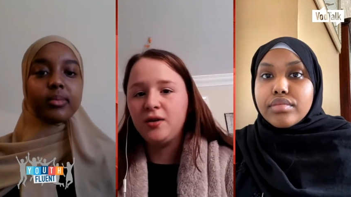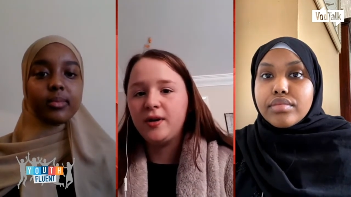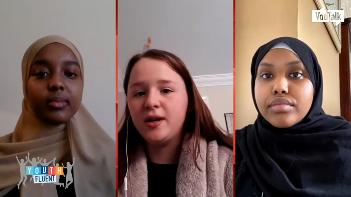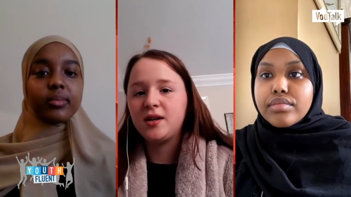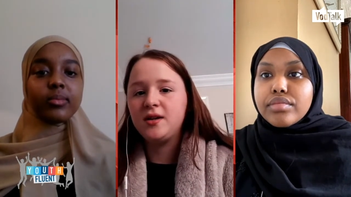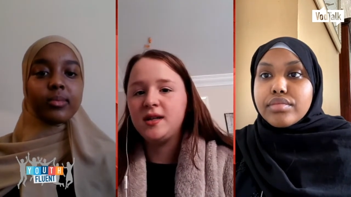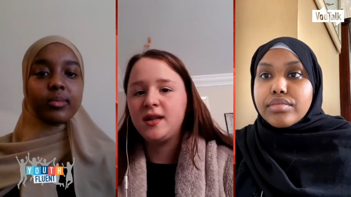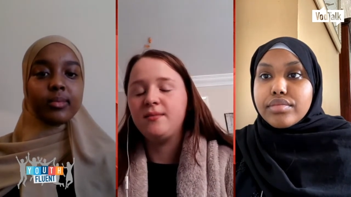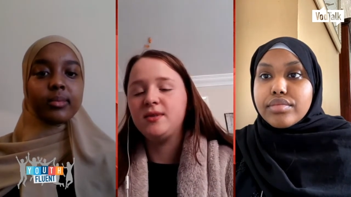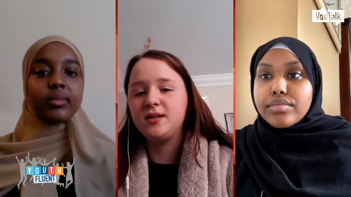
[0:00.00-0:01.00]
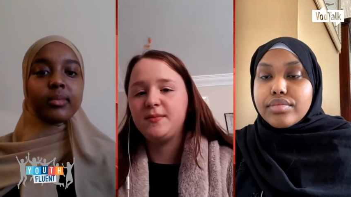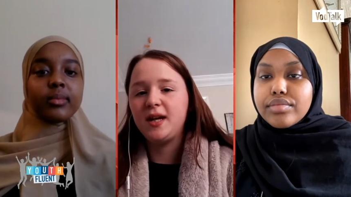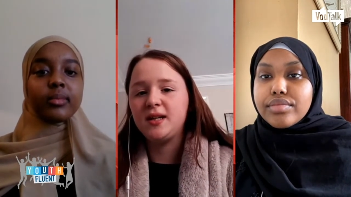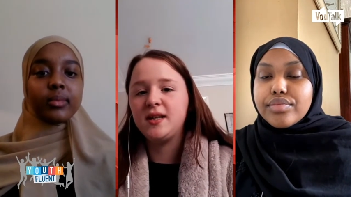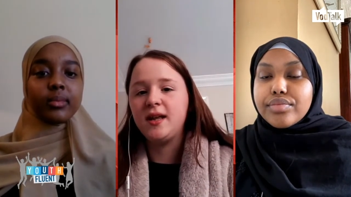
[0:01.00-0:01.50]
Speaker 1: always go to them to
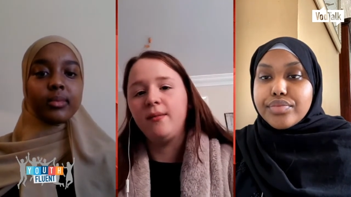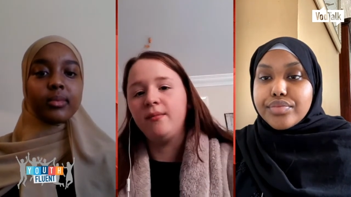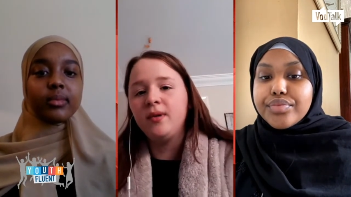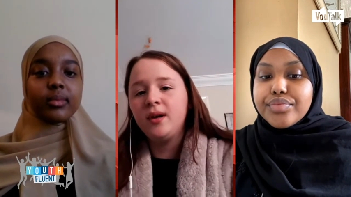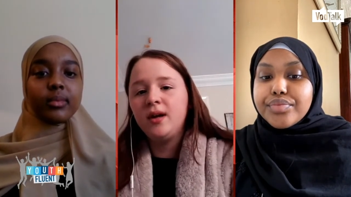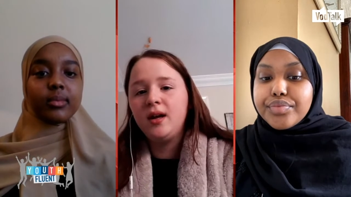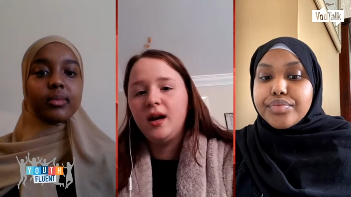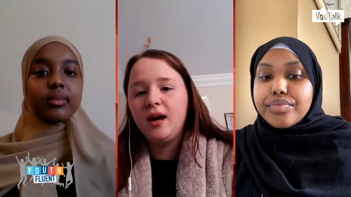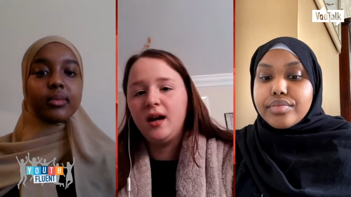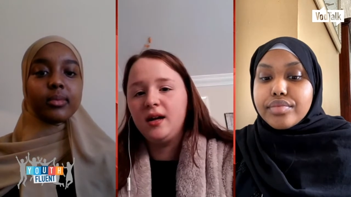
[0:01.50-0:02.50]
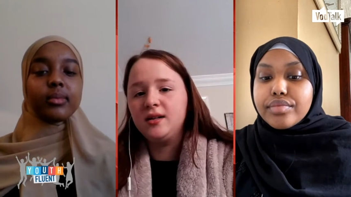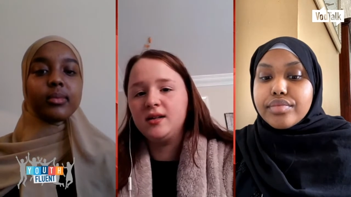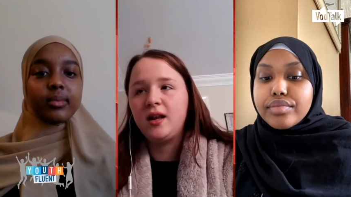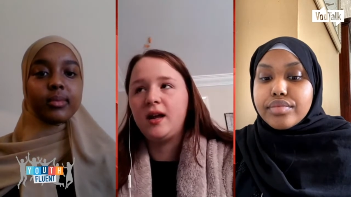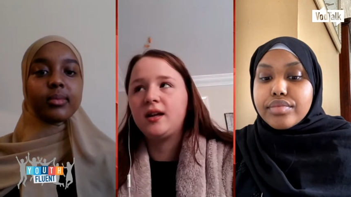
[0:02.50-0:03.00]
speak to them
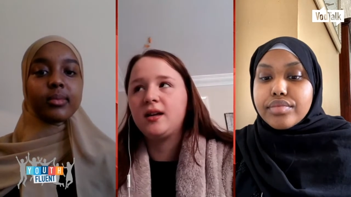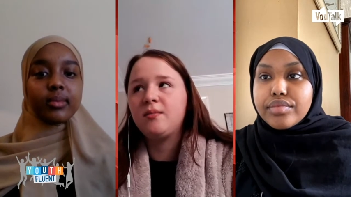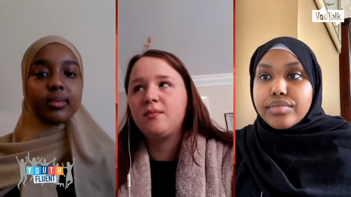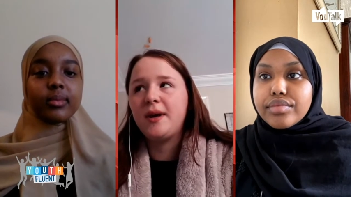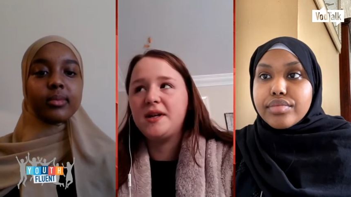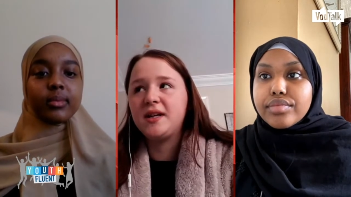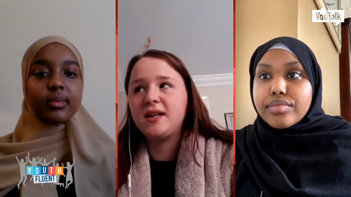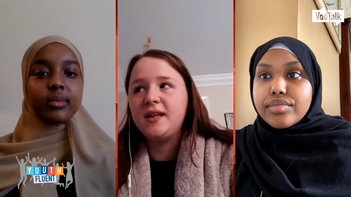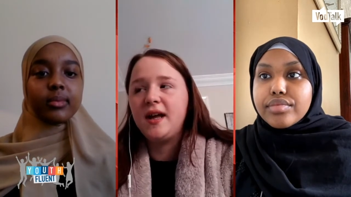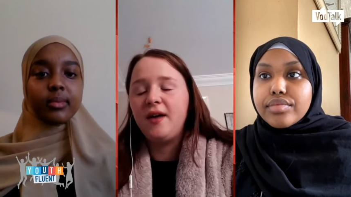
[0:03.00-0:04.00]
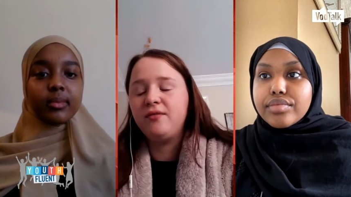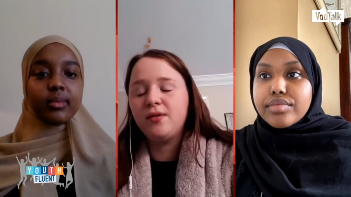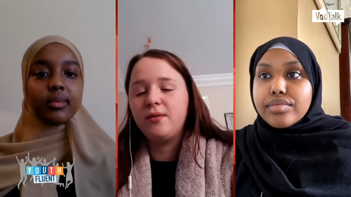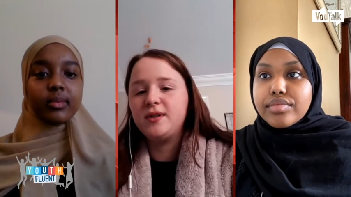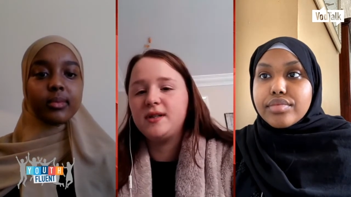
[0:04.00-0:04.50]
and like basically that
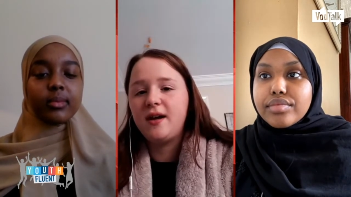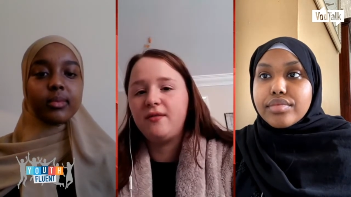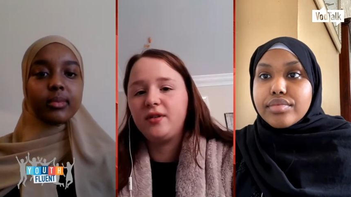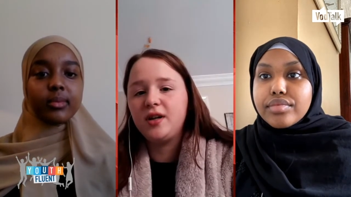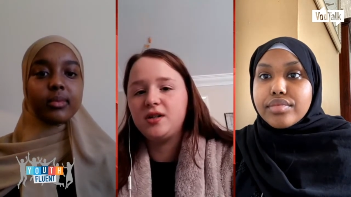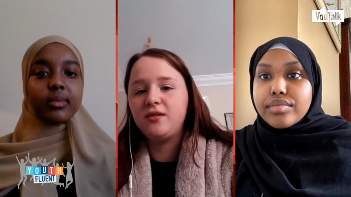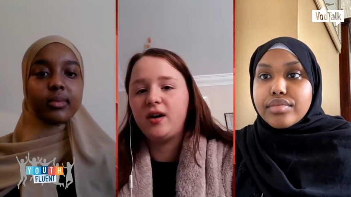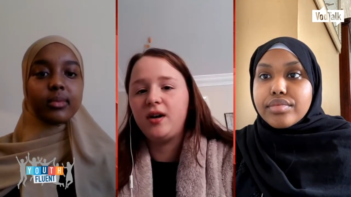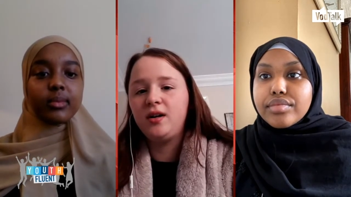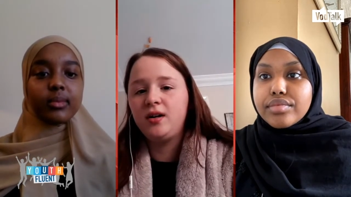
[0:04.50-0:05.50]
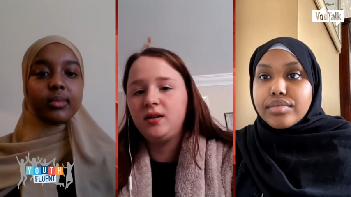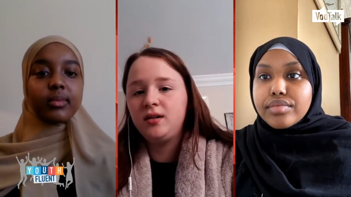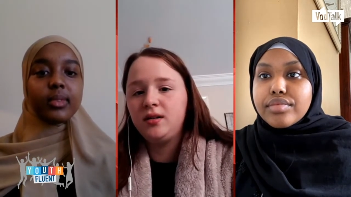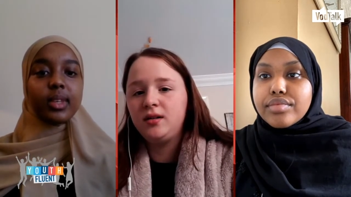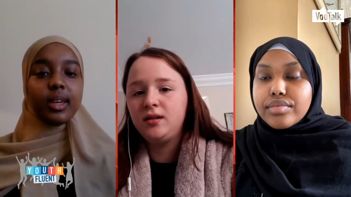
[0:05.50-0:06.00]
everyone was there for each other.
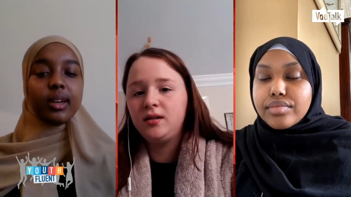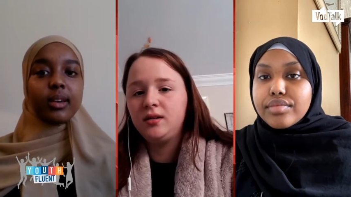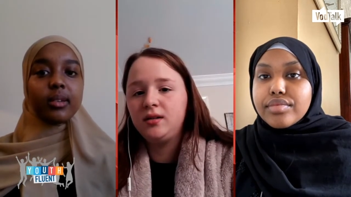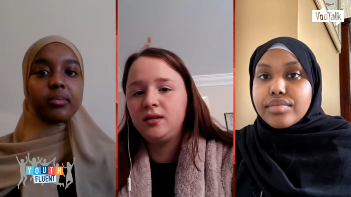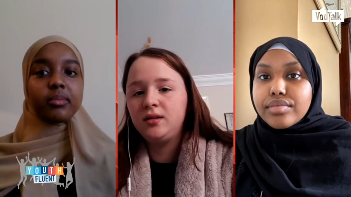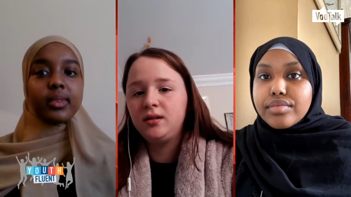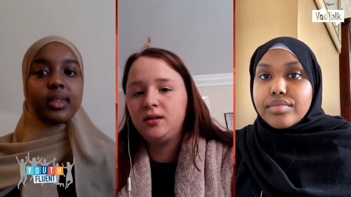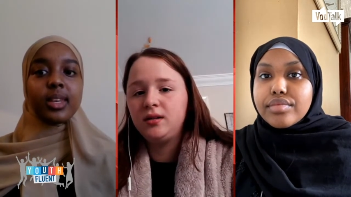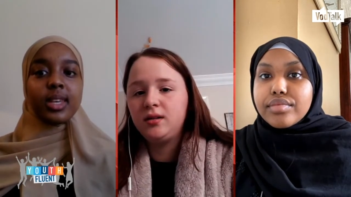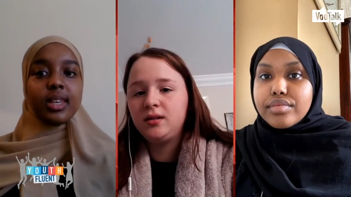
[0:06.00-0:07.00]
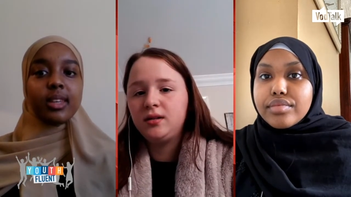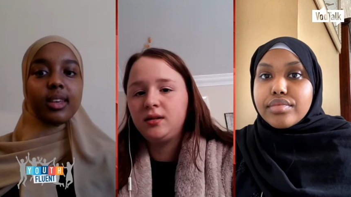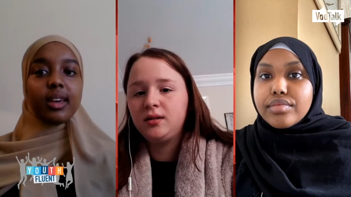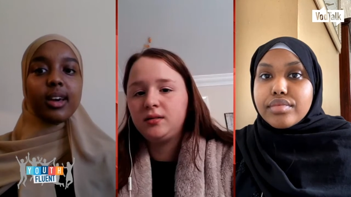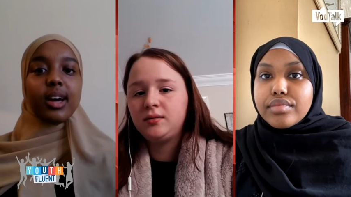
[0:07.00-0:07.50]
Speaker 2: Yeah.
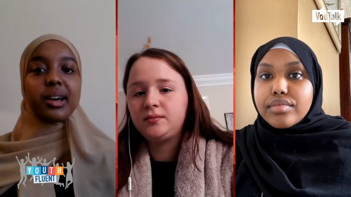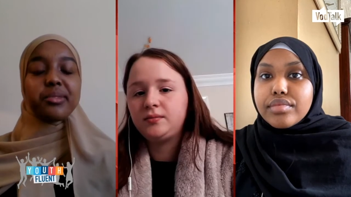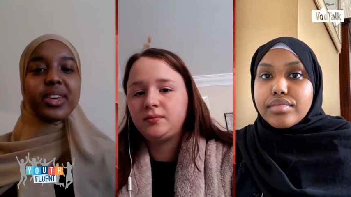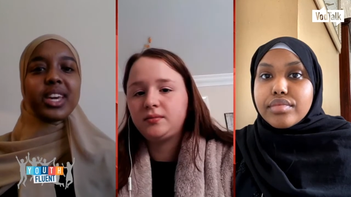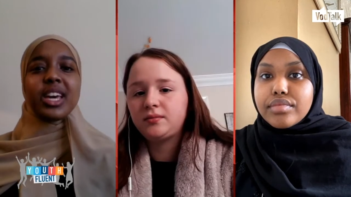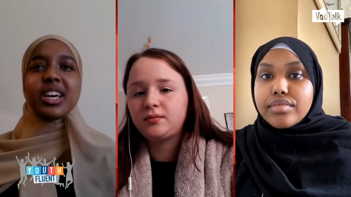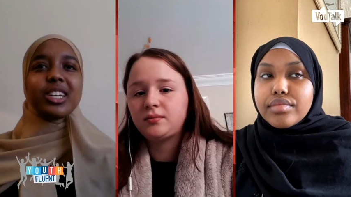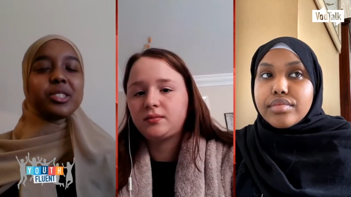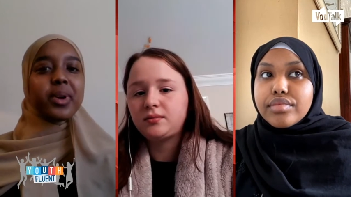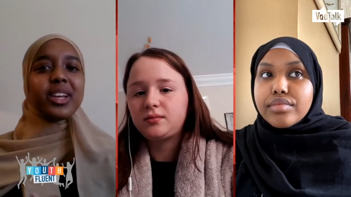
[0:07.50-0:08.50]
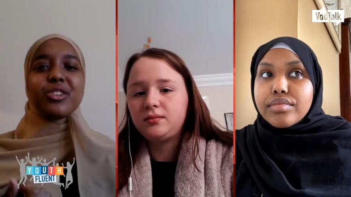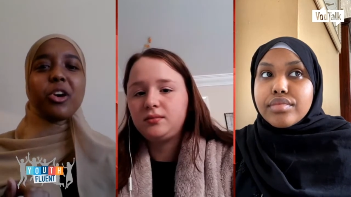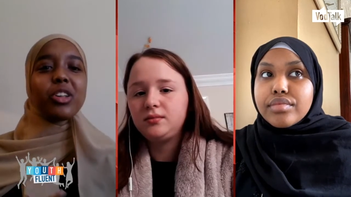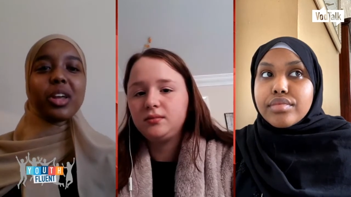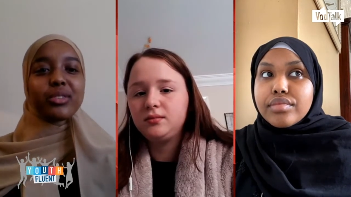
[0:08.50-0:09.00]
Yeah, I think
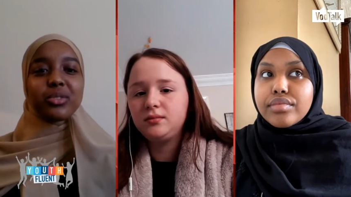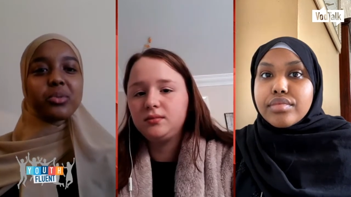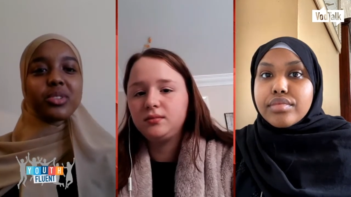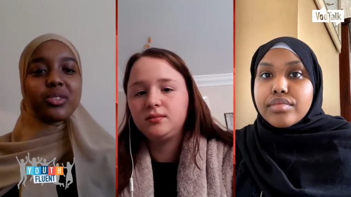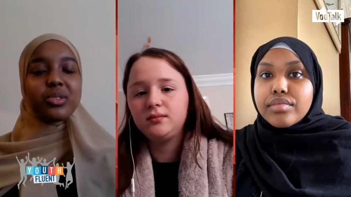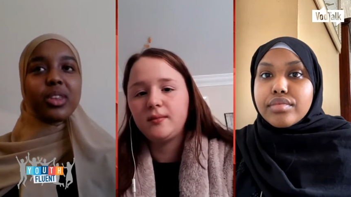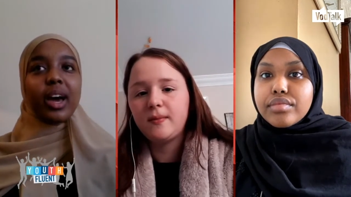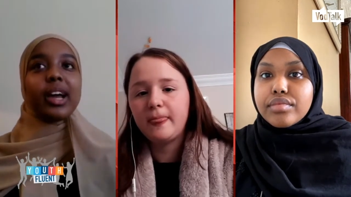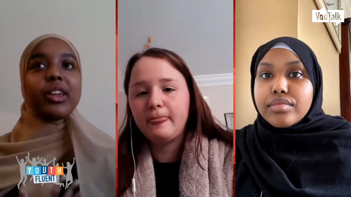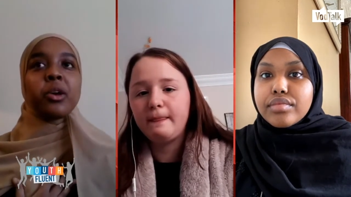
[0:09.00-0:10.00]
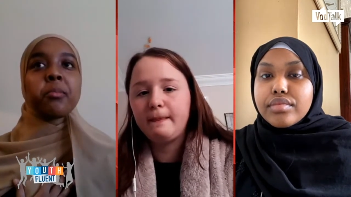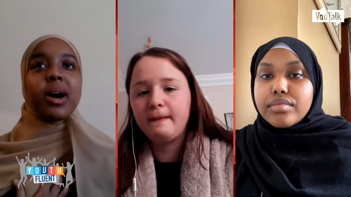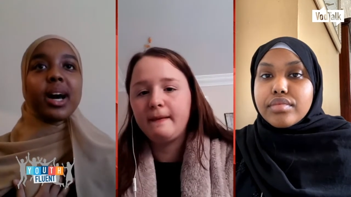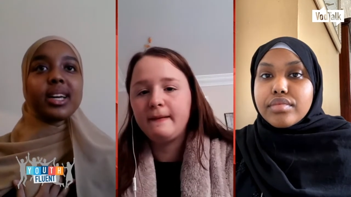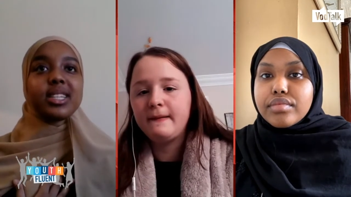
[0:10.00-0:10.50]
not a lot of schools do that. I know
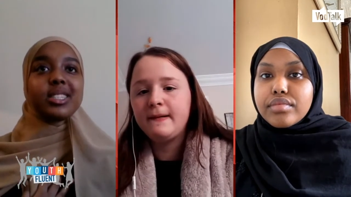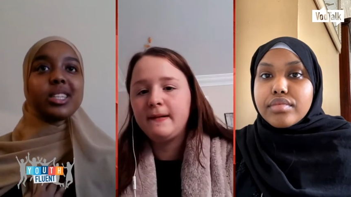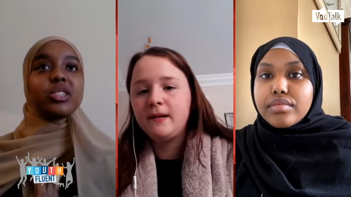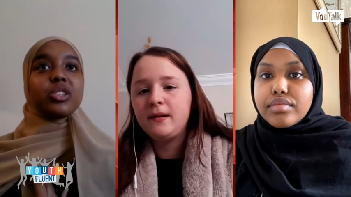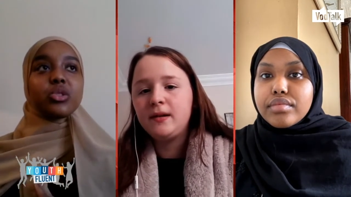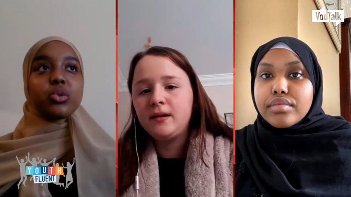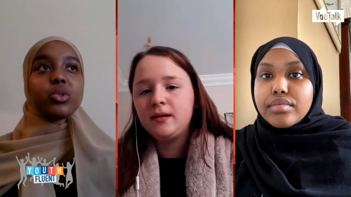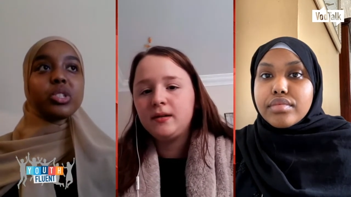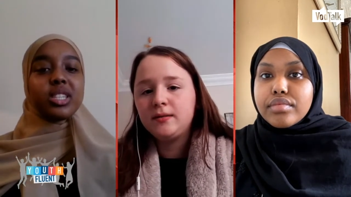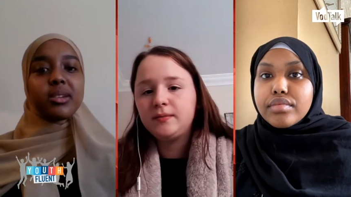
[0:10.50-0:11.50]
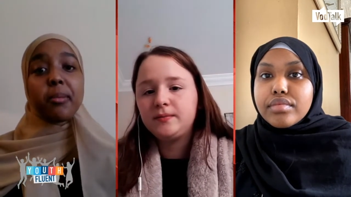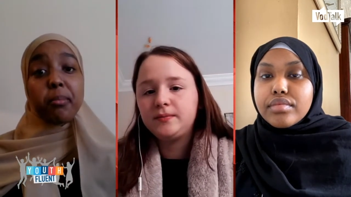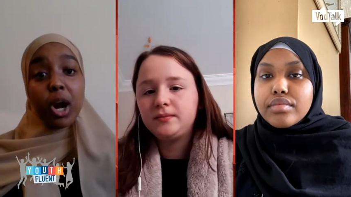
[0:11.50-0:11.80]
my sister's school, she didn't have